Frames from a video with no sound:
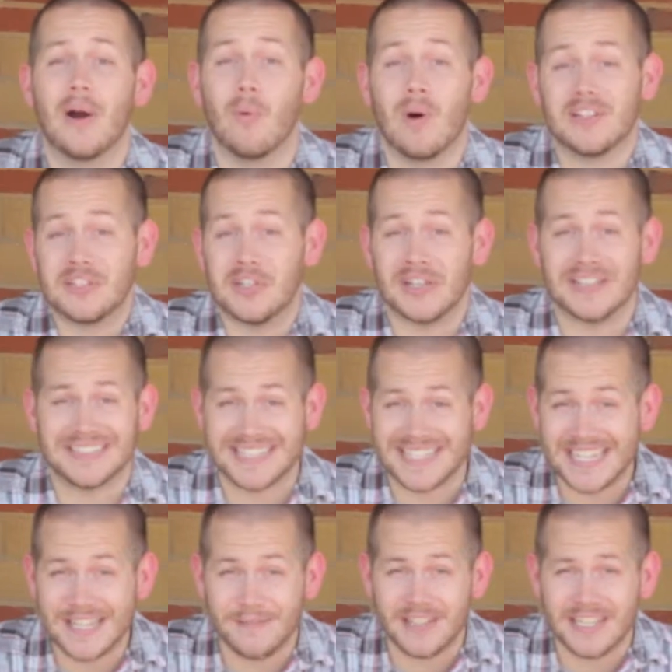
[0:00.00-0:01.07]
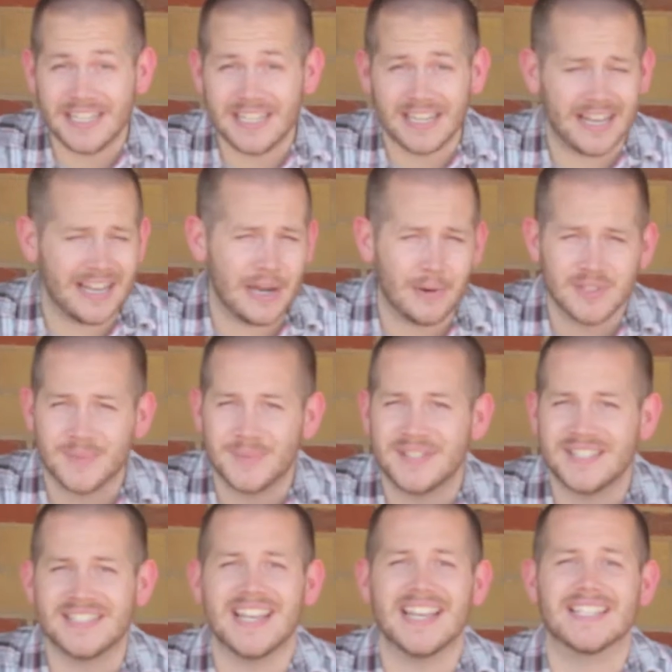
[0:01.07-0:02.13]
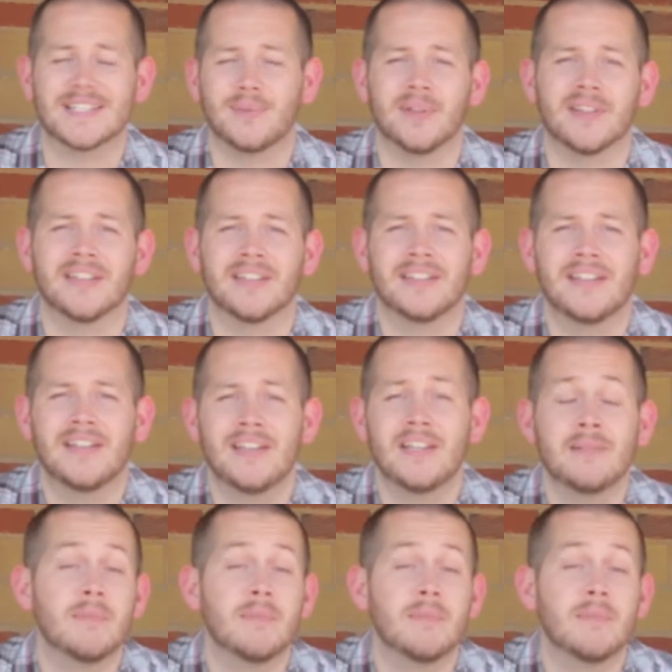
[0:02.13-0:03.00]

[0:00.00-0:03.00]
I watched it on TV. I was obsessed with it.